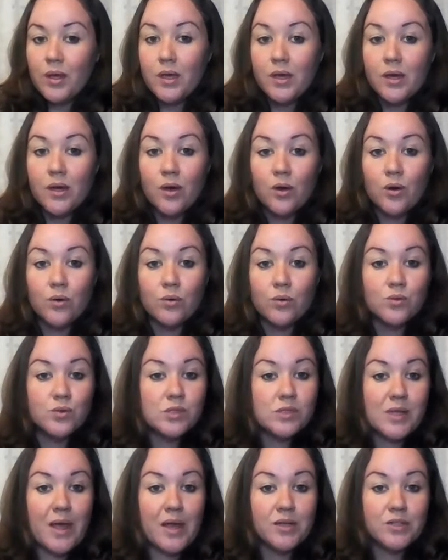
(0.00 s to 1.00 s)

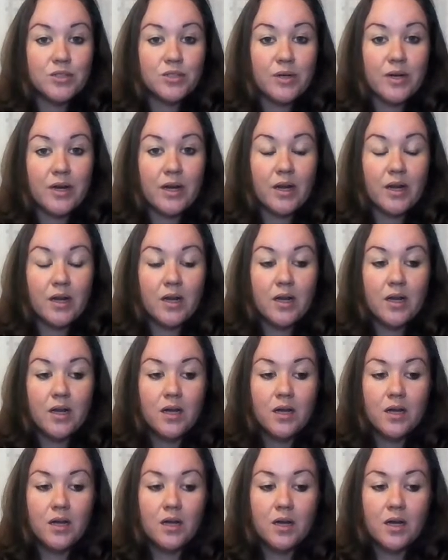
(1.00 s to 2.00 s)
egocentric,
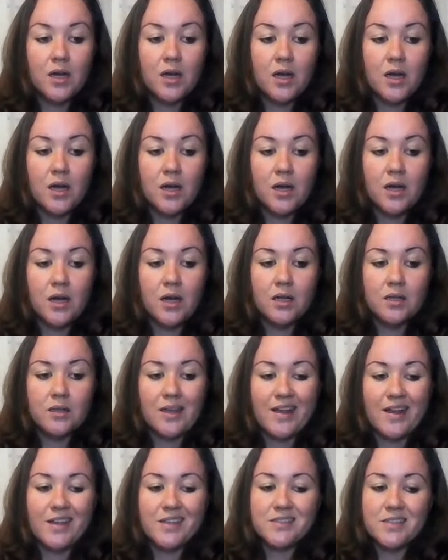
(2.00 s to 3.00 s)

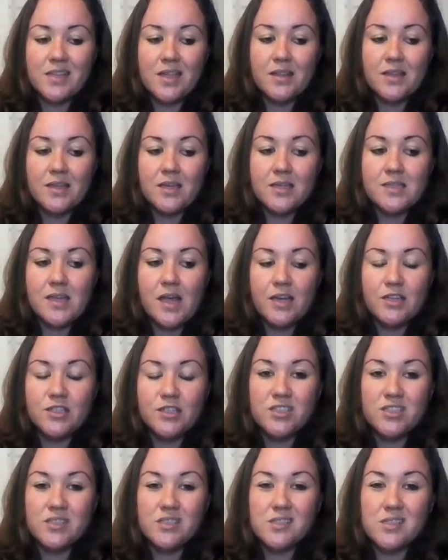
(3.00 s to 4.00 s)
like I said, the
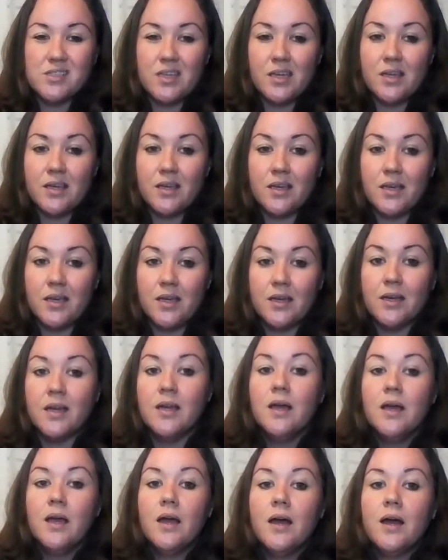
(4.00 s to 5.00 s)
attention seeking,